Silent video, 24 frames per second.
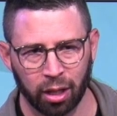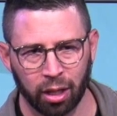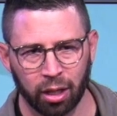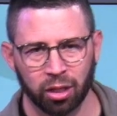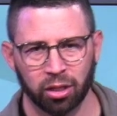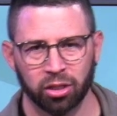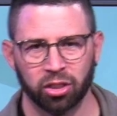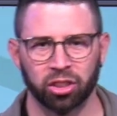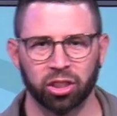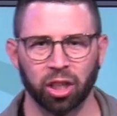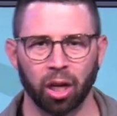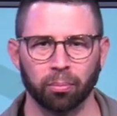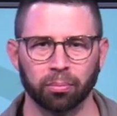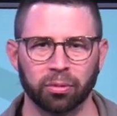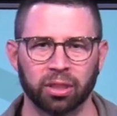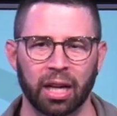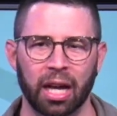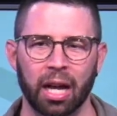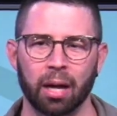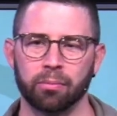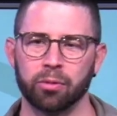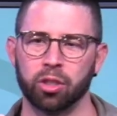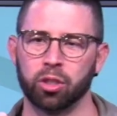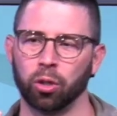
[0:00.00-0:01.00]

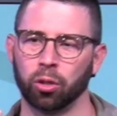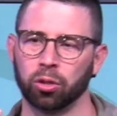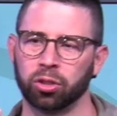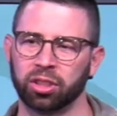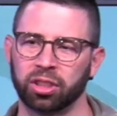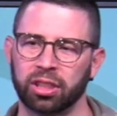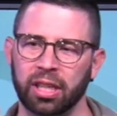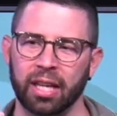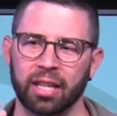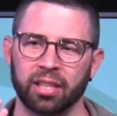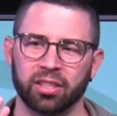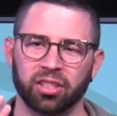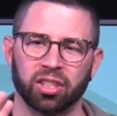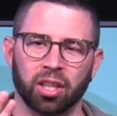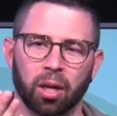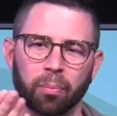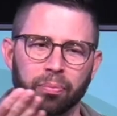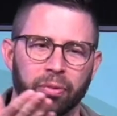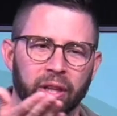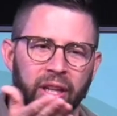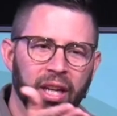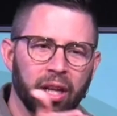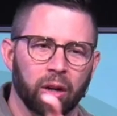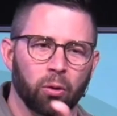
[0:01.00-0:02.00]
Sometimes you'll say
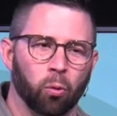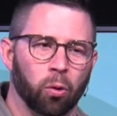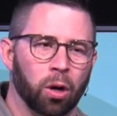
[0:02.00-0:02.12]
something in